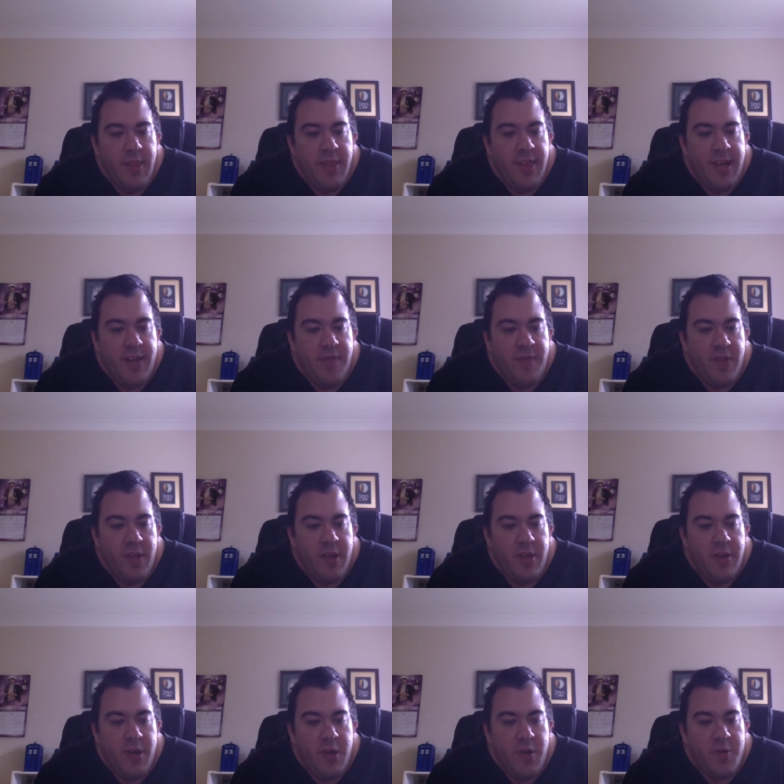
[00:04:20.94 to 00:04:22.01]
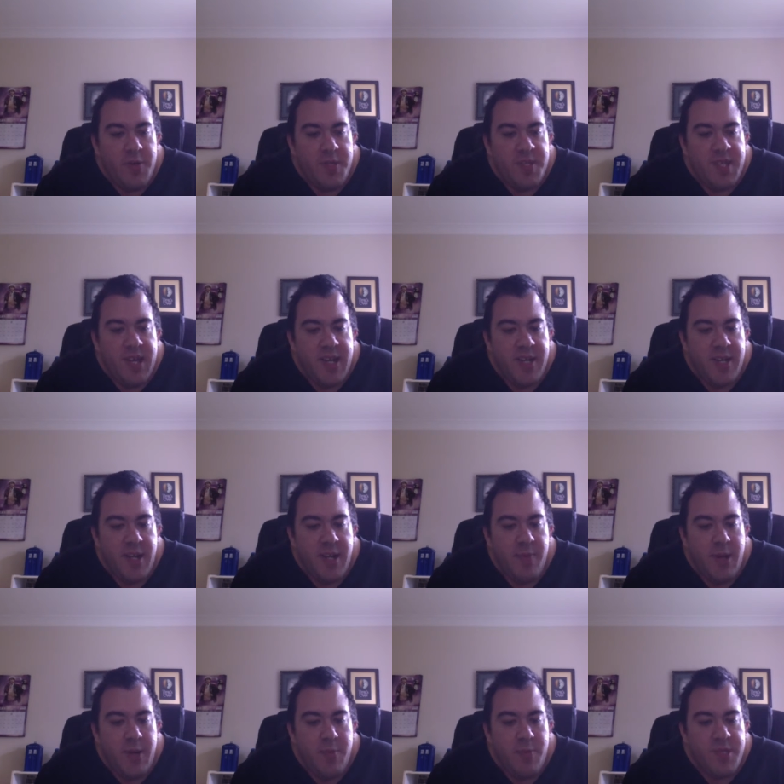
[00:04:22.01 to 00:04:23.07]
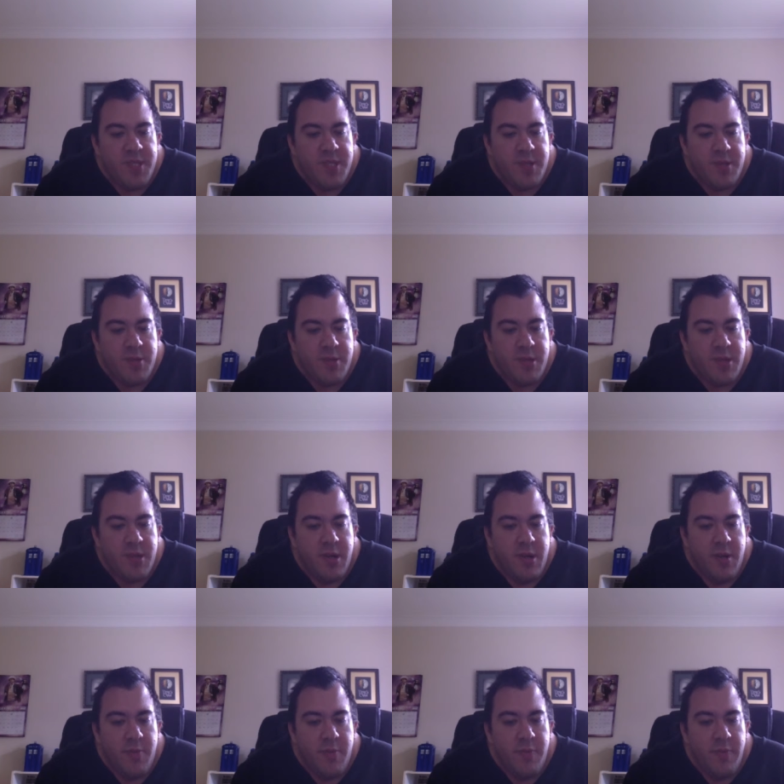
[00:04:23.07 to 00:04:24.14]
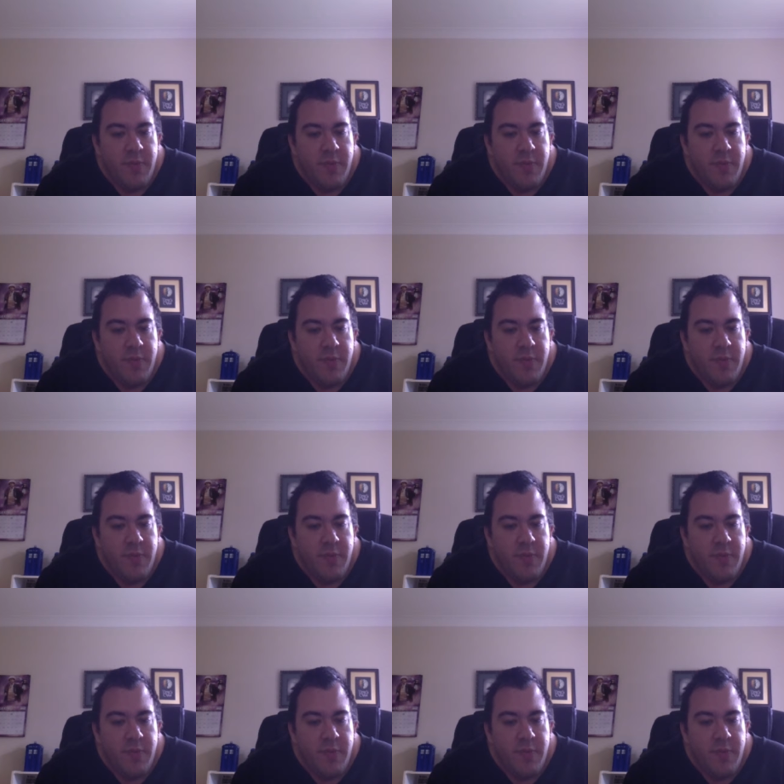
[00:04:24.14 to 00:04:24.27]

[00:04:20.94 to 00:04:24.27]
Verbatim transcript: Thankfully, although it was Saturday, Mum was still not at home.